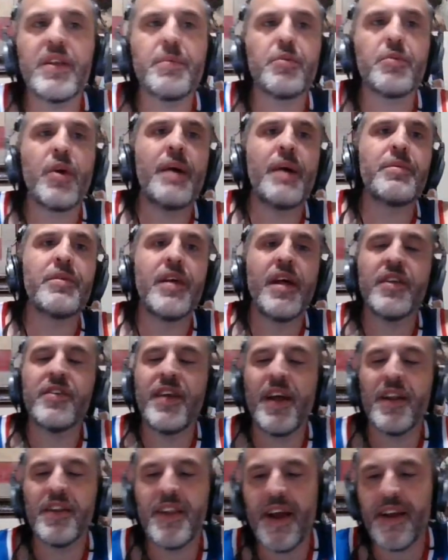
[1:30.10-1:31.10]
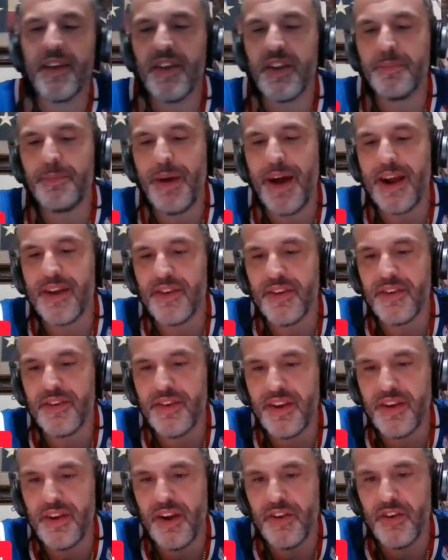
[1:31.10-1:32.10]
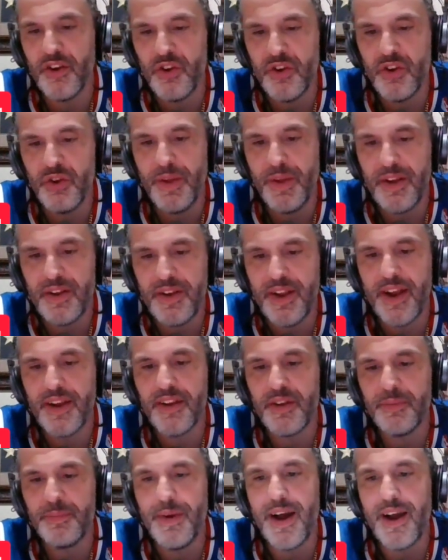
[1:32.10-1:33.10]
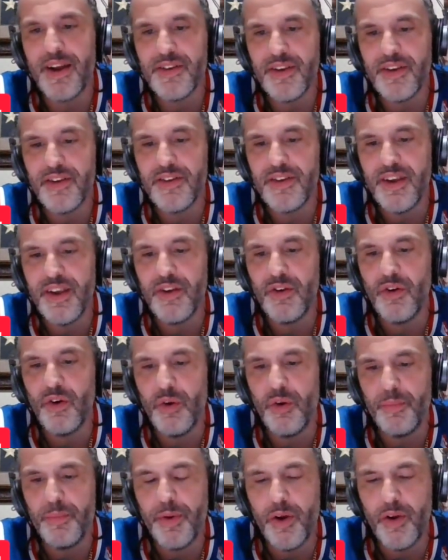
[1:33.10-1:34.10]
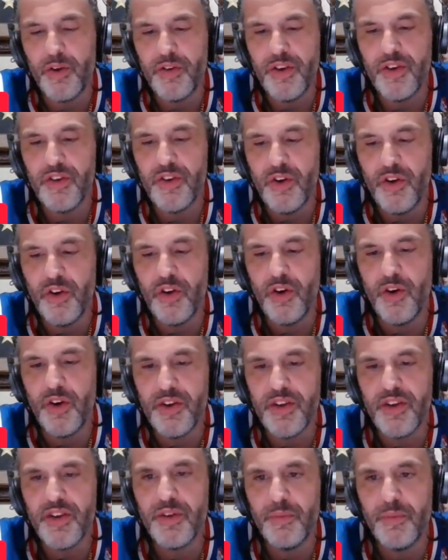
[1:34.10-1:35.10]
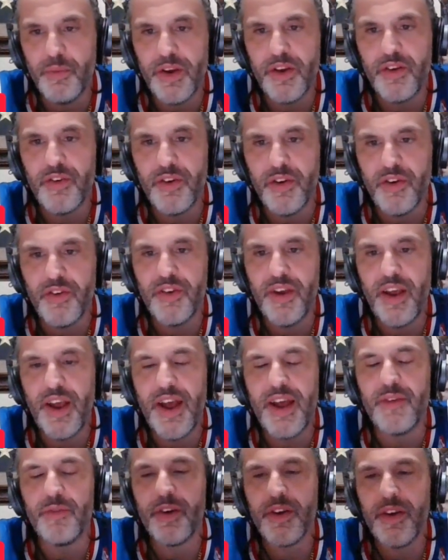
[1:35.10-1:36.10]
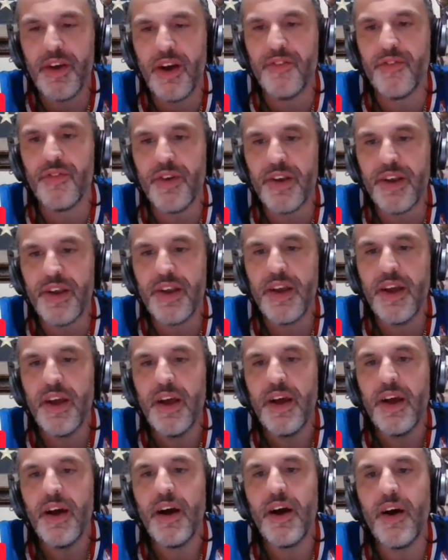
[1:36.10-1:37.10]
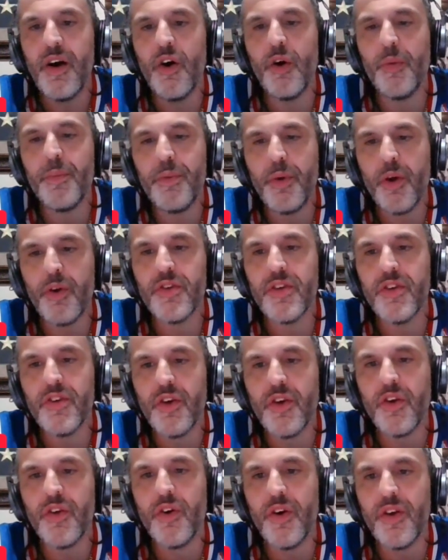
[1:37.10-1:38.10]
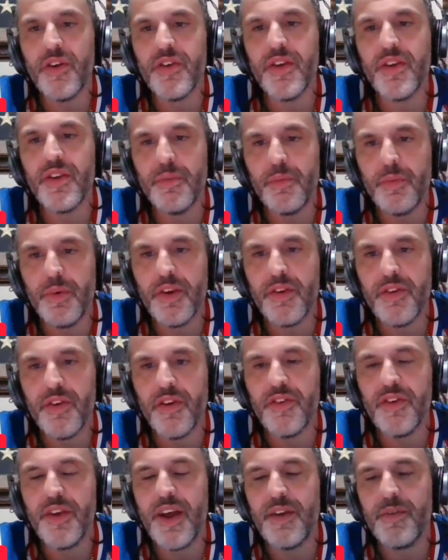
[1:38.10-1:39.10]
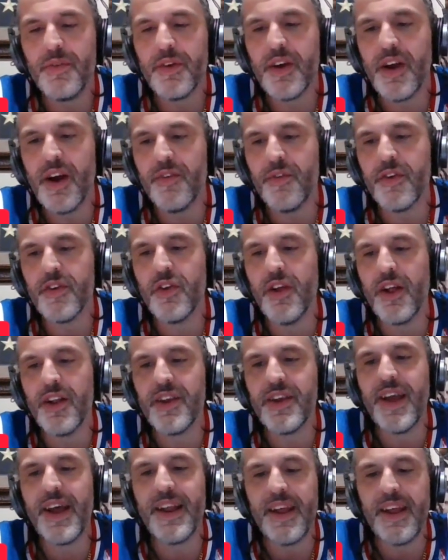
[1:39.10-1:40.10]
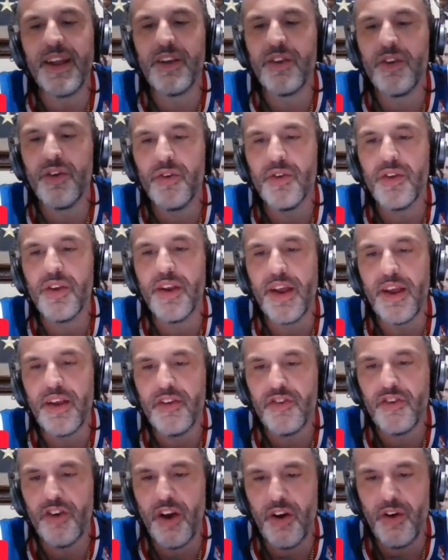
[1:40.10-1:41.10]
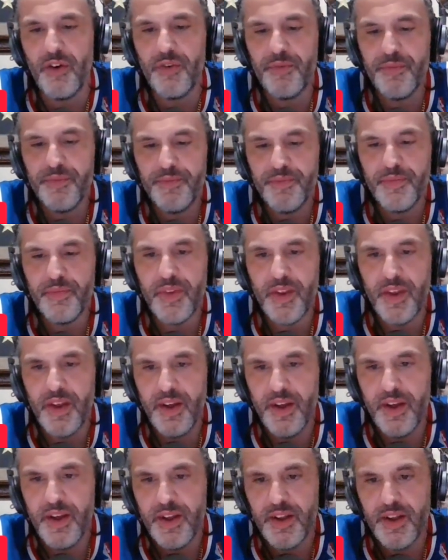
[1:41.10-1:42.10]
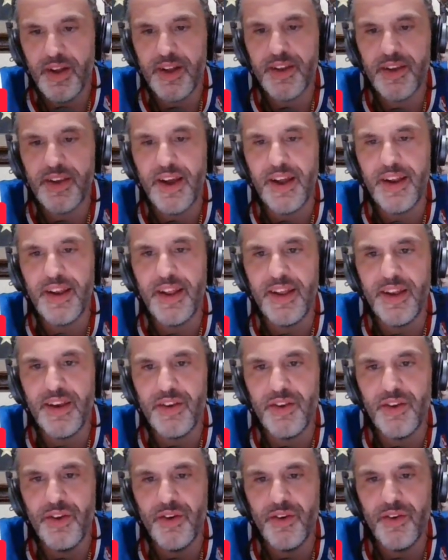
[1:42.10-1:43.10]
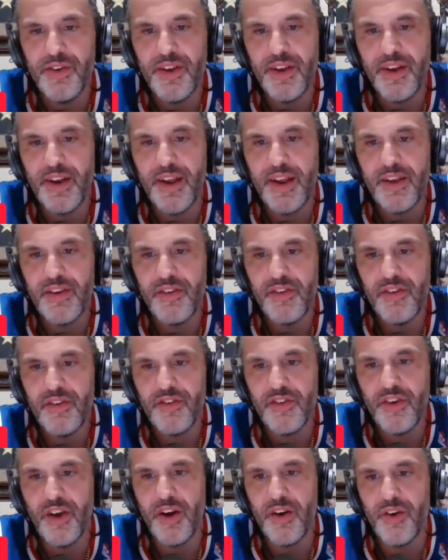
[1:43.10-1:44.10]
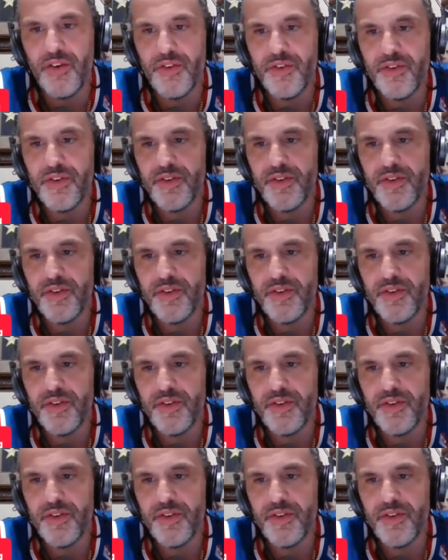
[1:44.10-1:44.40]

subscribe to the other channel, Texas Boxing Scene, on YouTube. That's Texas Boxing Scene. All proceeds go to autism research and recovery. Uh, all proceeds go to autism research and recovery. So let's get into today's show. Let's get into today's show.